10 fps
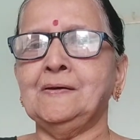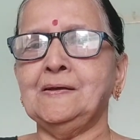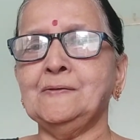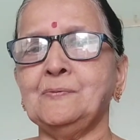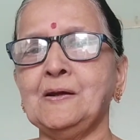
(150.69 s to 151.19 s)

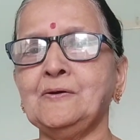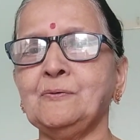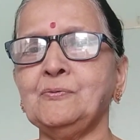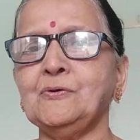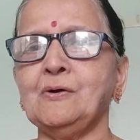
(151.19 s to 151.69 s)
in front
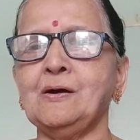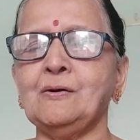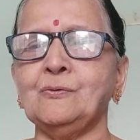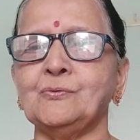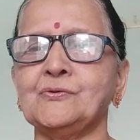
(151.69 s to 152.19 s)
of your
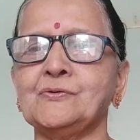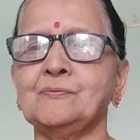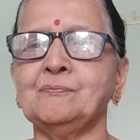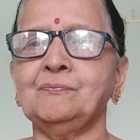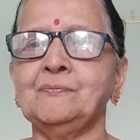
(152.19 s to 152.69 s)
house,
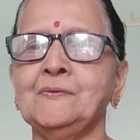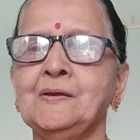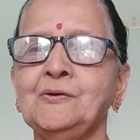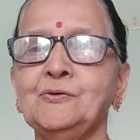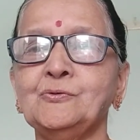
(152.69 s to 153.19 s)

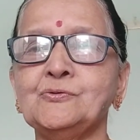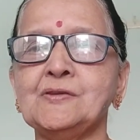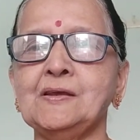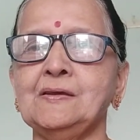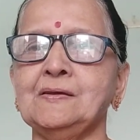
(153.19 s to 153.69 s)
you
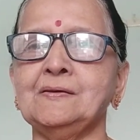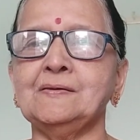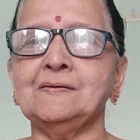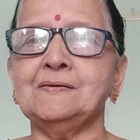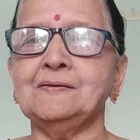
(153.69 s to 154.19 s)
say
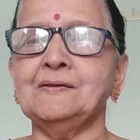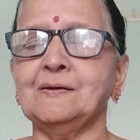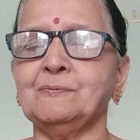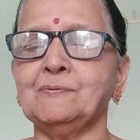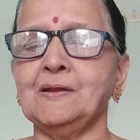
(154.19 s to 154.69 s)

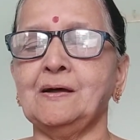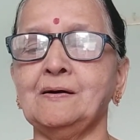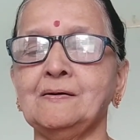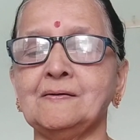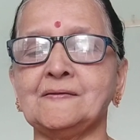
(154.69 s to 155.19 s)
the
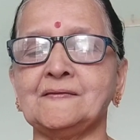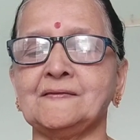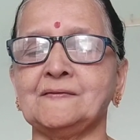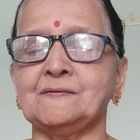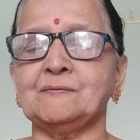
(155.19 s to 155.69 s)
flowers
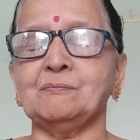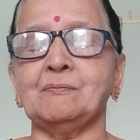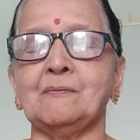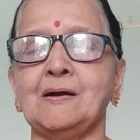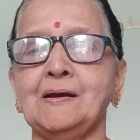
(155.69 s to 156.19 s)

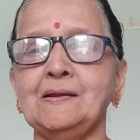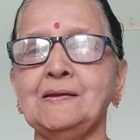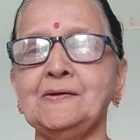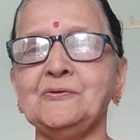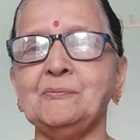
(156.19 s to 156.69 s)

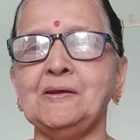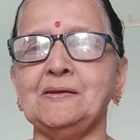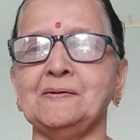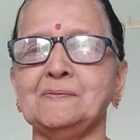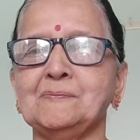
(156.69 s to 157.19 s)
smile at
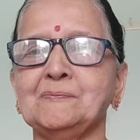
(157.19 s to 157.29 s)
me.